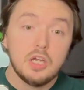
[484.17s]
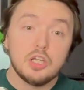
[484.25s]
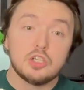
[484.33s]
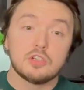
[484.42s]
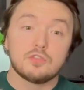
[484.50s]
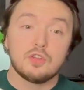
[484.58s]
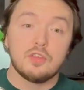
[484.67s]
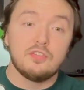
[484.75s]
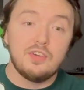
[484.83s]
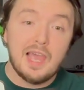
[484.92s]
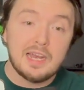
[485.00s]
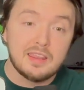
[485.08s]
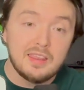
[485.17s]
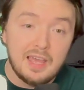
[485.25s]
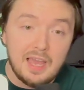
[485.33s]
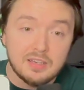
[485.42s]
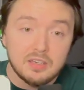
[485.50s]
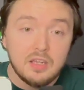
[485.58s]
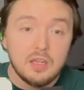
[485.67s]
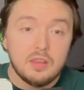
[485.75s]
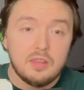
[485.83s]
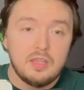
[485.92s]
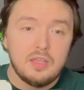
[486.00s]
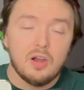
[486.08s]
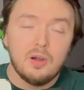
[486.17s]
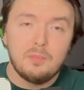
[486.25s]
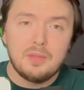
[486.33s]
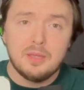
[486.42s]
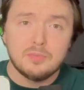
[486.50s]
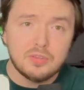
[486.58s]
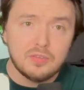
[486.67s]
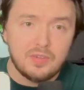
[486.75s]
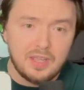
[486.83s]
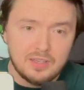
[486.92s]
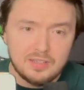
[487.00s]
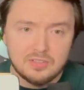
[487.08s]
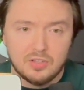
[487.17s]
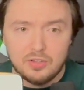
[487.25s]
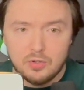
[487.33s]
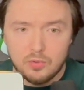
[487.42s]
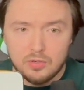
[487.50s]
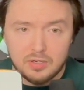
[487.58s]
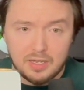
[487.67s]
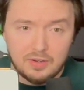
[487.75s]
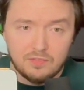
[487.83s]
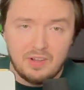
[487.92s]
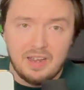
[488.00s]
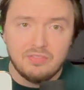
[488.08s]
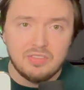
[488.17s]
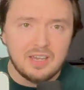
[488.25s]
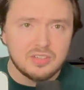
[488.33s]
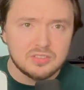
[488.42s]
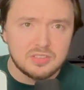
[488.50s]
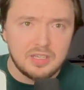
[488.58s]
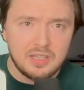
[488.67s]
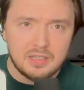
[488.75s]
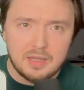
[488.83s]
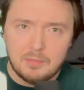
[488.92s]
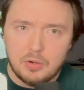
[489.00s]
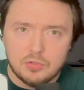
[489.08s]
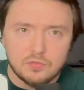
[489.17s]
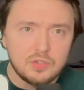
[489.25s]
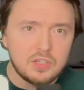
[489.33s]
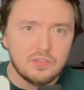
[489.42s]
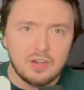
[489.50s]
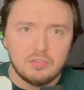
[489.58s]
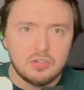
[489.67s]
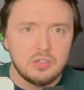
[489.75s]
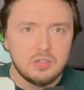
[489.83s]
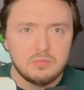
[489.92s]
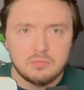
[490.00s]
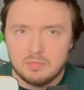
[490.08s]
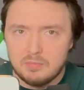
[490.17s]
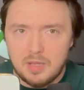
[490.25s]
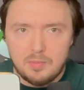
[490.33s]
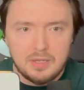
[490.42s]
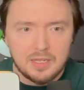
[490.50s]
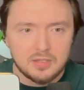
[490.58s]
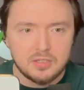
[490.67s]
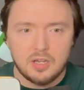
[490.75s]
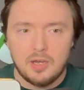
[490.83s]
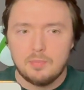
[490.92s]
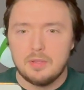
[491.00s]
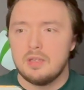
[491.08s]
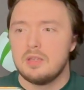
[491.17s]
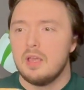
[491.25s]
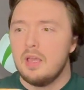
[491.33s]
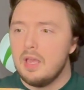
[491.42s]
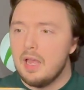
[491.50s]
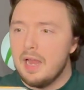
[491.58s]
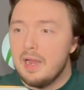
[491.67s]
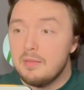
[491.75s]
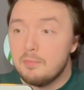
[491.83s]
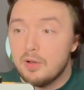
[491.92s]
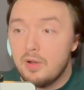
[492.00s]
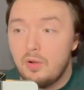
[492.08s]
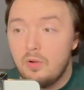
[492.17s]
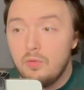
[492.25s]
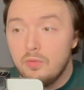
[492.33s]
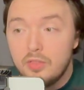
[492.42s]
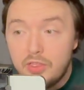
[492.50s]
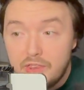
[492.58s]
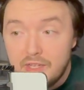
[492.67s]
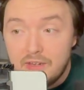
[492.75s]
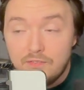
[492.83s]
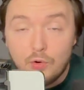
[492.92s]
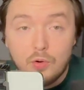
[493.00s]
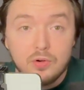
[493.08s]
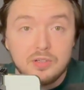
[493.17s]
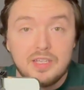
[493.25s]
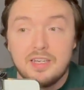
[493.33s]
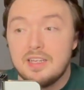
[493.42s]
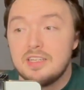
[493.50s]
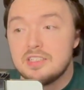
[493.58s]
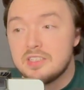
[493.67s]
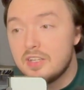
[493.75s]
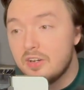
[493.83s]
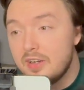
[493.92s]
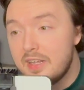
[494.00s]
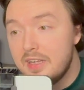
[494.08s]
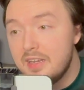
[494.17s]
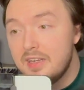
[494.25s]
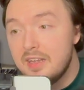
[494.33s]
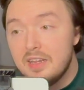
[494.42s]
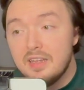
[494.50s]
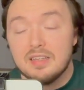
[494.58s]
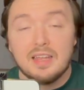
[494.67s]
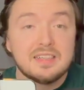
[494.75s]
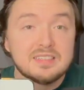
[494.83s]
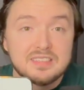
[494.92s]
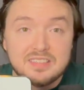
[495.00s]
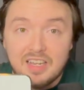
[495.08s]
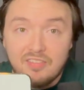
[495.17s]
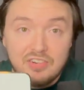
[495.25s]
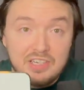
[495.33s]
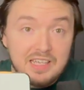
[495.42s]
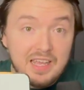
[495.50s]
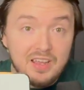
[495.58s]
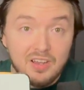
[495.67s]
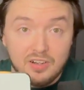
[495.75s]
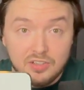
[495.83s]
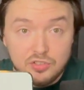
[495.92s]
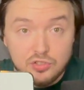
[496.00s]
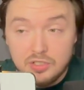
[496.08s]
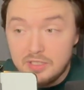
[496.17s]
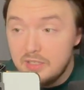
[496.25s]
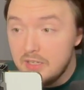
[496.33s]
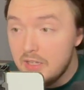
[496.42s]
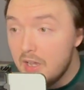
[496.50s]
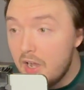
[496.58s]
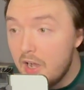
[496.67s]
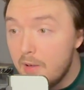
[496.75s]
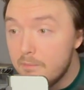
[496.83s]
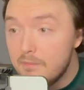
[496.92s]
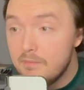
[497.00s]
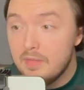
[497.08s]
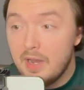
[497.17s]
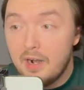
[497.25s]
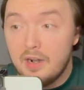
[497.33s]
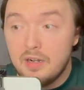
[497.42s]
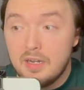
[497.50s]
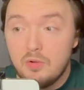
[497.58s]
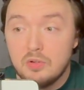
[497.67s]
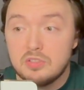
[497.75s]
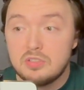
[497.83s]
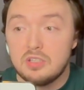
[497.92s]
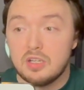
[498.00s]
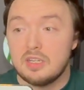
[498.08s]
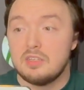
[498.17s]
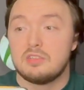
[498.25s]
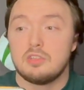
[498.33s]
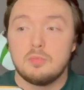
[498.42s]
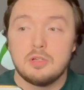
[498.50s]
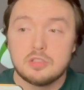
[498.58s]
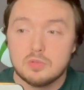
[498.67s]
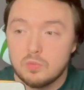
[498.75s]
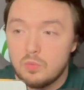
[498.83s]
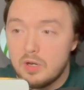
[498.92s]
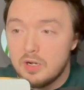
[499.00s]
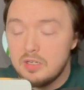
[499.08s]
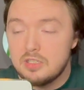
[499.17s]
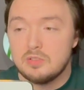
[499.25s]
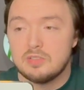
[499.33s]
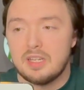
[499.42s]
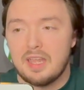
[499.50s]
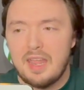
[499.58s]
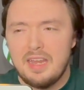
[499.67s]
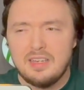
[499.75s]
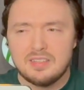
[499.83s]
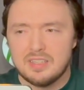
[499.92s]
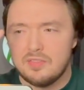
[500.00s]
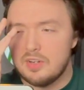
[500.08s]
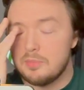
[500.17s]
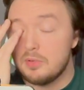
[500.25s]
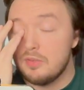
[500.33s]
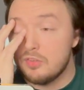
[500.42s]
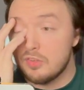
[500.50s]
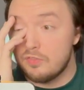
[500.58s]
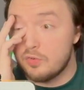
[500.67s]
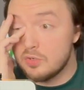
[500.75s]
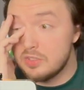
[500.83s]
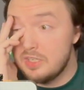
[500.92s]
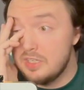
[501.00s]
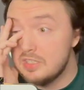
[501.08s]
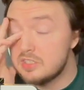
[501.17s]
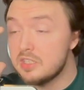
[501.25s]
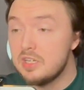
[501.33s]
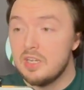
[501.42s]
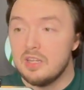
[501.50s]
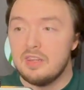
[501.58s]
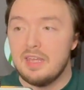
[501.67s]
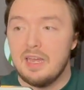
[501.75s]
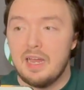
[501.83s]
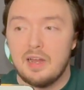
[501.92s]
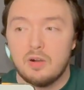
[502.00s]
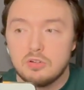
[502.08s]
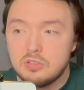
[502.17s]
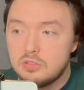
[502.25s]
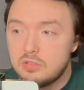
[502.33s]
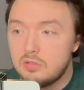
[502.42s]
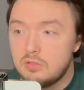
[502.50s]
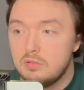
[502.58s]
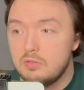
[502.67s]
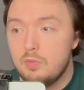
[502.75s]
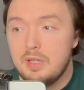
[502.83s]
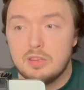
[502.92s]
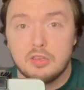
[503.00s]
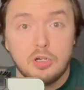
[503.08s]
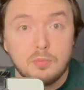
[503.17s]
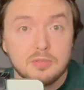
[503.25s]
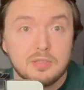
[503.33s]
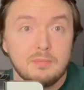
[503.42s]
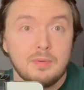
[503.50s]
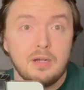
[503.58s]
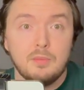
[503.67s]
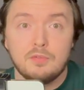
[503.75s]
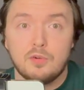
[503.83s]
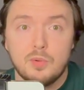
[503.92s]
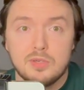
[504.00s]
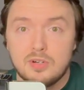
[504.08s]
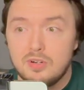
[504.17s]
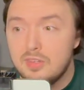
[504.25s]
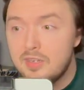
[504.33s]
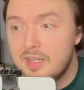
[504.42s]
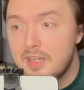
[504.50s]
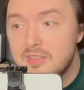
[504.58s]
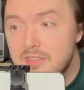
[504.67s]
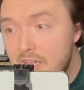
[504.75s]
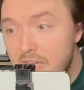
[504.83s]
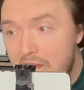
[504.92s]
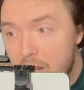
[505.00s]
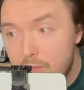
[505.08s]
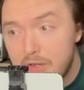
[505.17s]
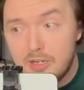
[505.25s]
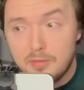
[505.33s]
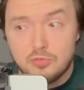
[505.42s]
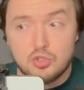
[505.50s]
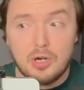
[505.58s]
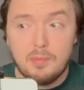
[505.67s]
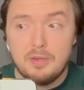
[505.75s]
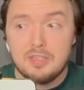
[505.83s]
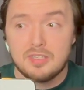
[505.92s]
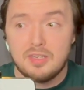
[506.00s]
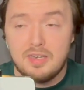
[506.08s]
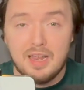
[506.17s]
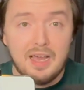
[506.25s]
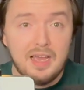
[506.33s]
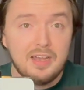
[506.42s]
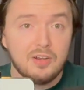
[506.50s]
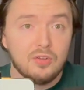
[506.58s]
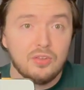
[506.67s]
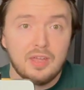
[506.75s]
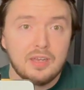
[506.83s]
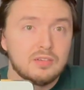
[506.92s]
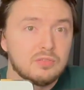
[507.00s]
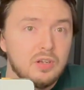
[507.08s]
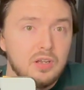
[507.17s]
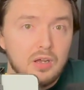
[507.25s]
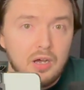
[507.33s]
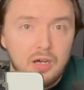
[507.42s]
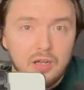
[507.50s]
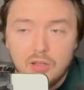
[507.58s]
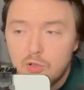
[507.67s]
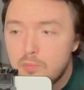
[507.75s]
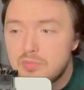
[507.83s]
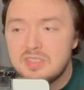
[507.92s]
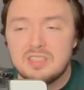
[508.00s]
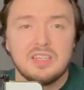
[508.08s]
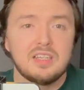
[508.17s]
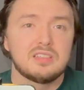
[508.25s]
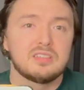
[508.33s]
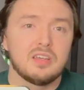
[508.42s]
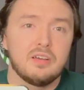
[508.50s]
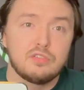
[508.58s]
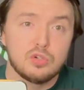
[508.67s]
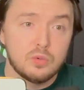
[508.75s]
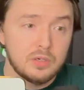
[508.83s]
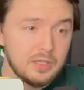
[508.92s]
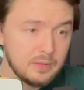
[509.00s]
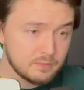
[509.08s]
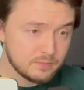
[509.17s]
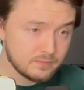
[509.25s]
just for the fact that the RPMs on the fan is only going to like 5,000 at most, 5,500 maybe at the top end. But on the 14 inch, they're hitting like 7,800. Um, our it was sucking so much wattage. It was like 87, I believe, on the 14 inch that our we had 30% battery before we started the test, and we ended up dropping to nine on like uh, loop six of 20,